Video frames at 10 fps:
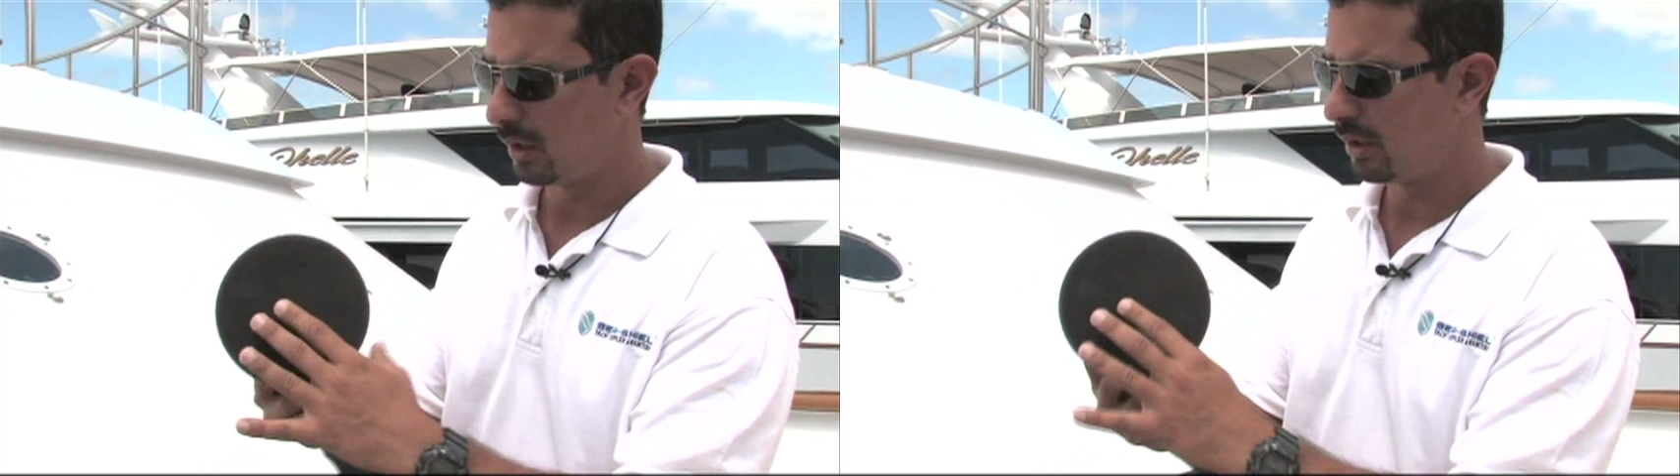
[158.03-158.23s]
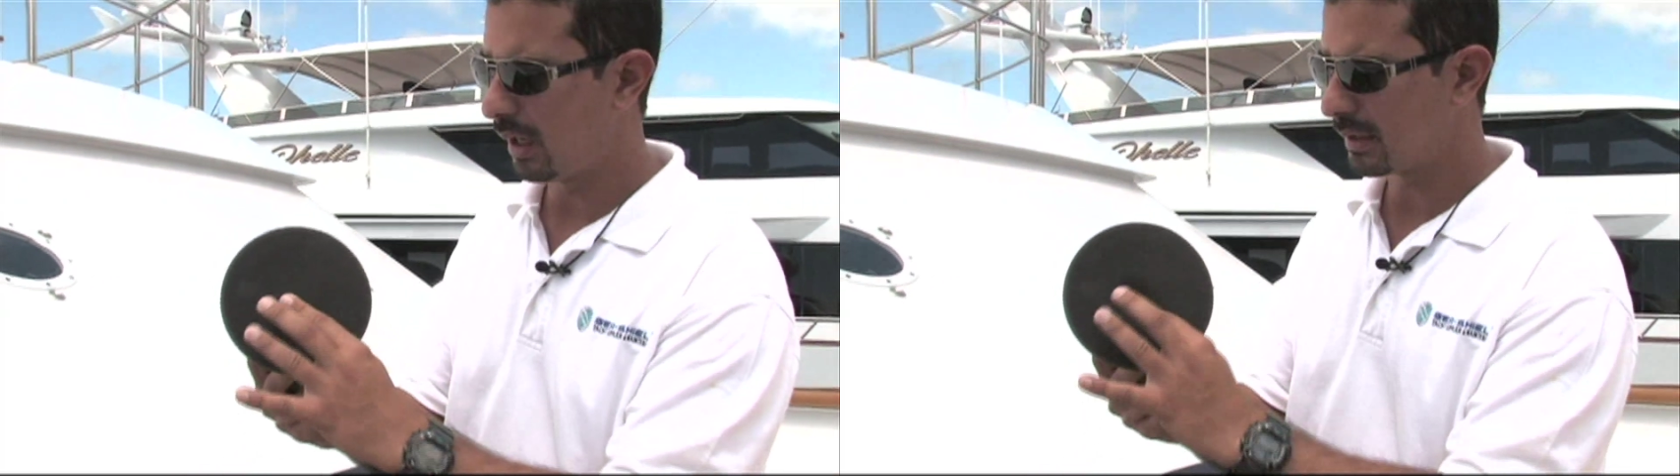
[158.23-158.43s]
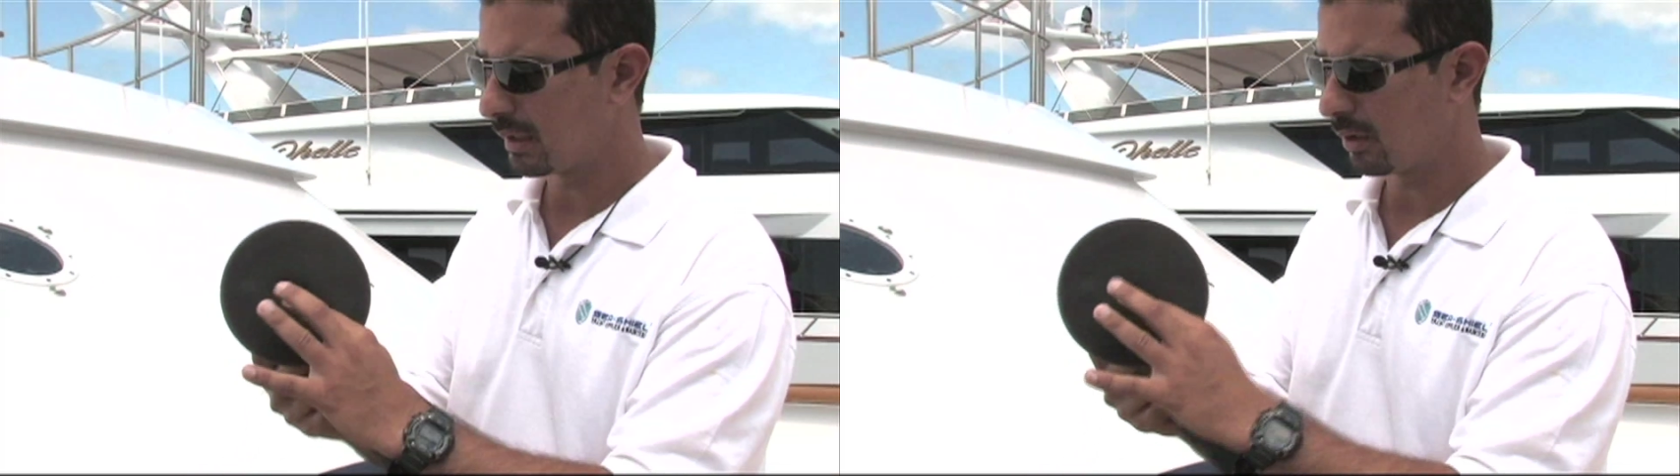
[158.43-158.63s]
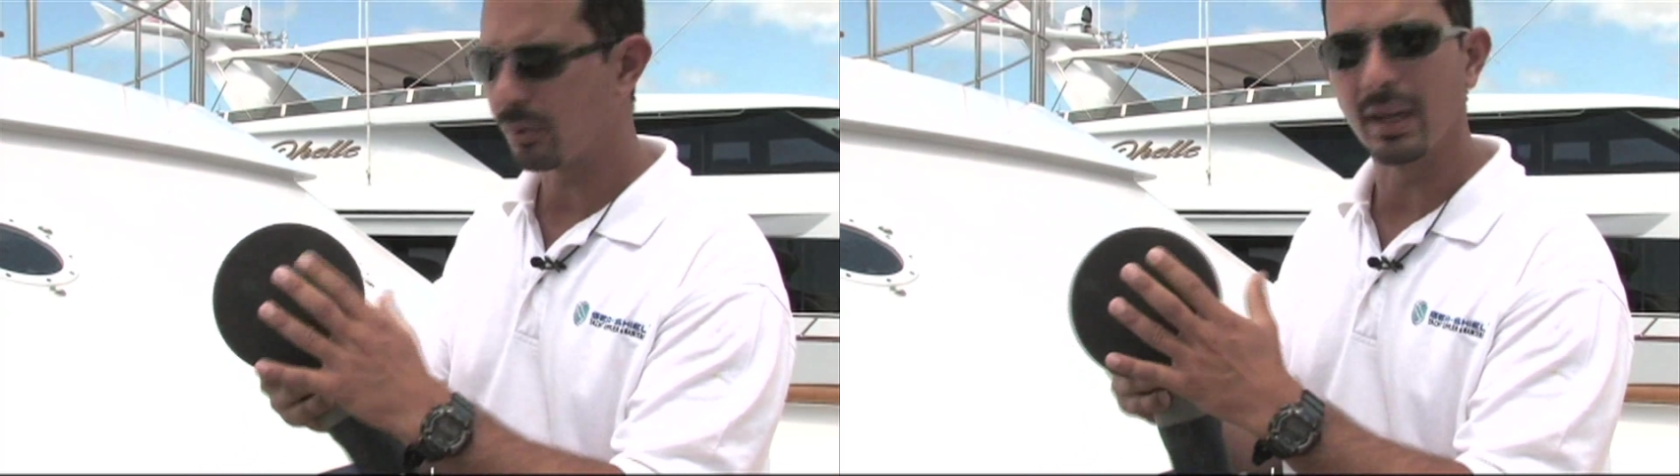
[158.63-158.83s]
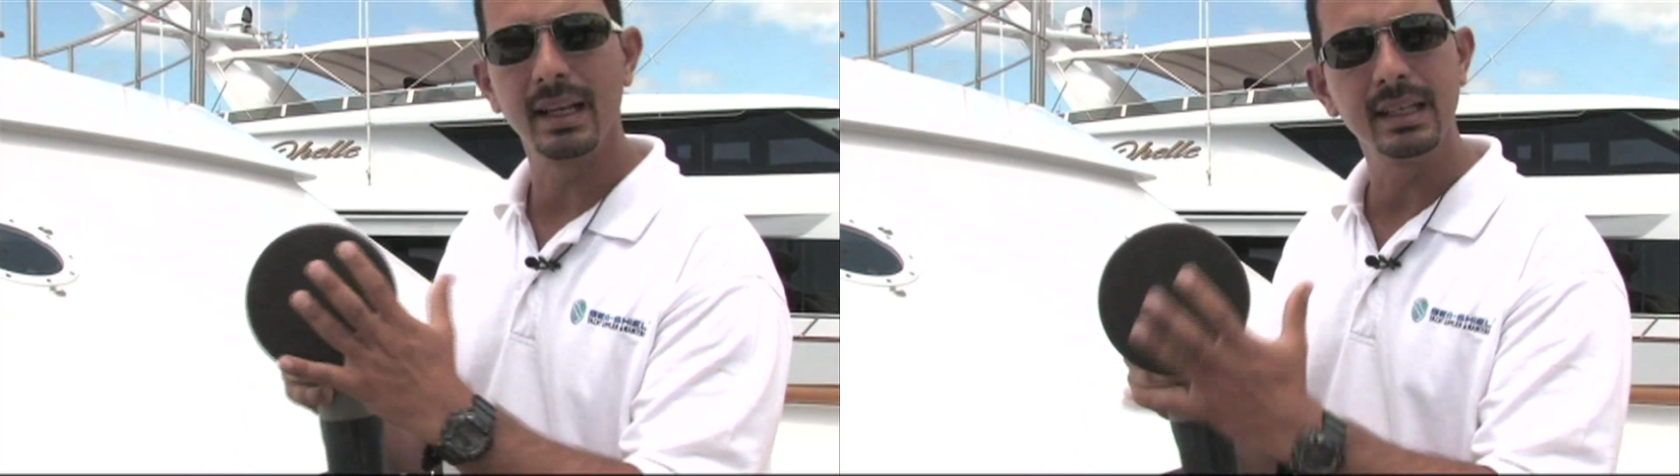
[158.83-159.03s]
It doesn't
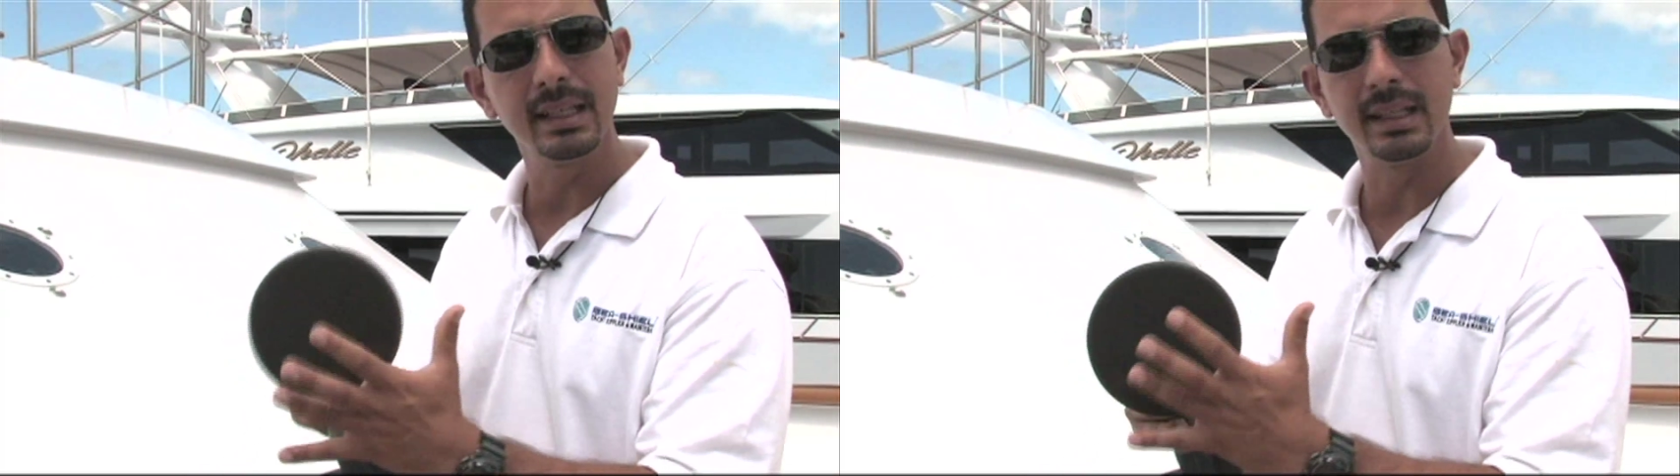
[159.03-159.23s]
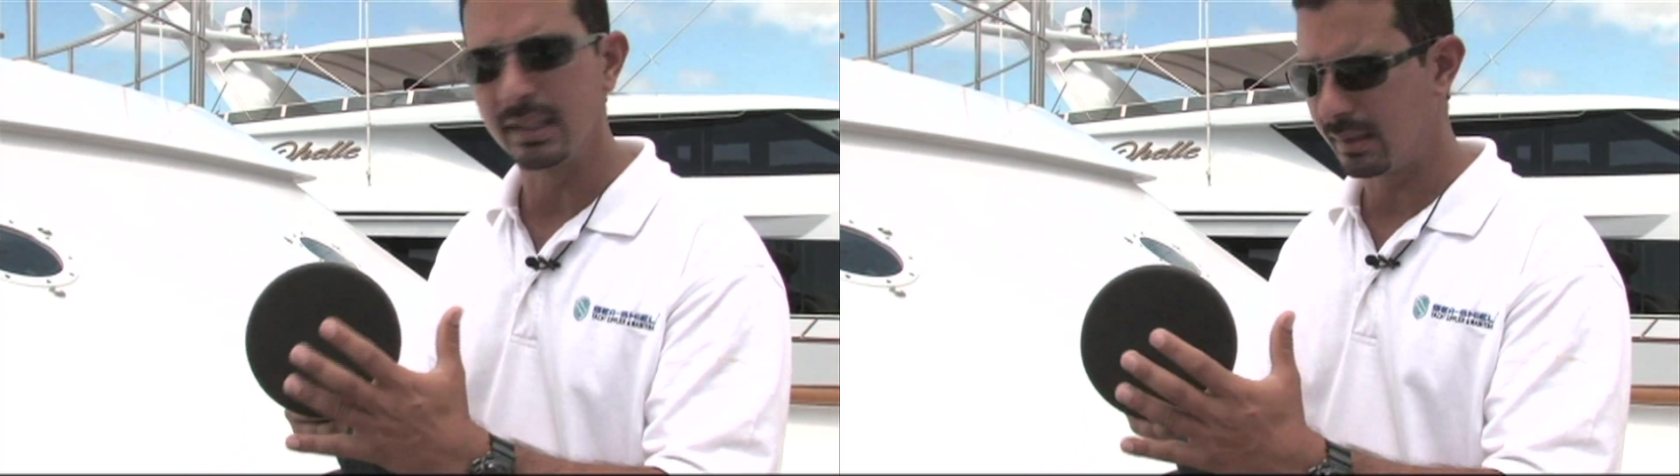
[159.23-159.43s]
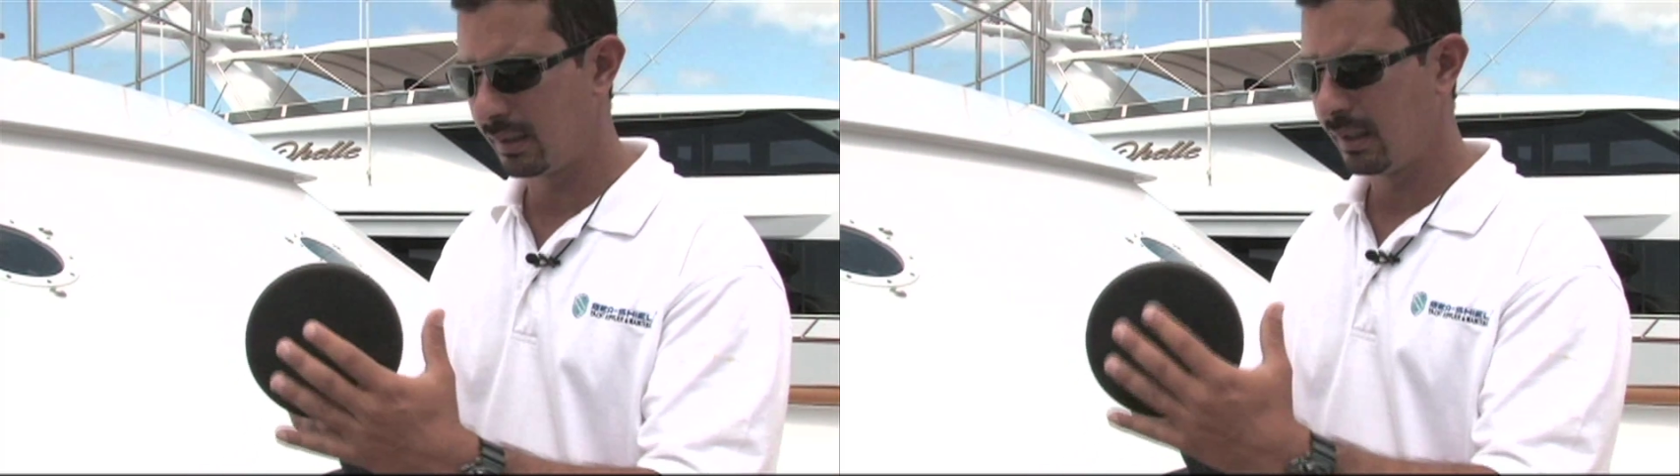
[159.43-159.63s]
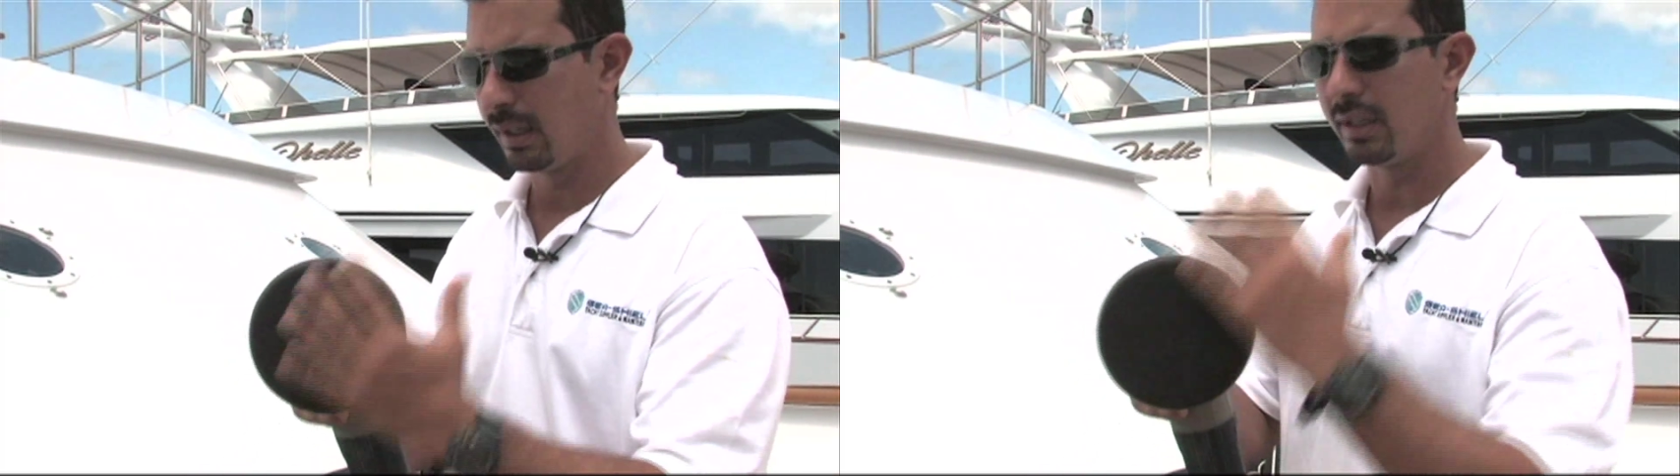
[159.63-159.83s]
create any heat.